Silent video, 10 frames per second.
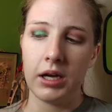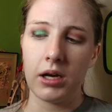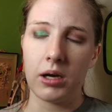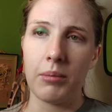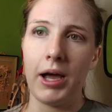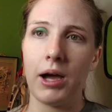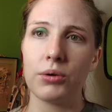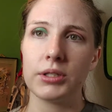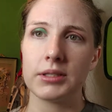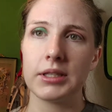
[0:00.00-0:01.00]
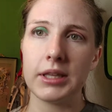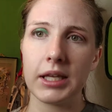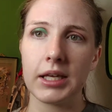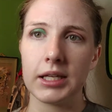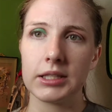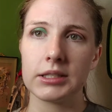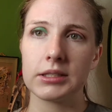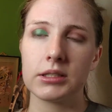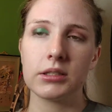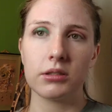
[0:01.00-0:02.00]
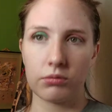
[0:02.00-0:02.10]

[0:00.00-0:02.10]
how is this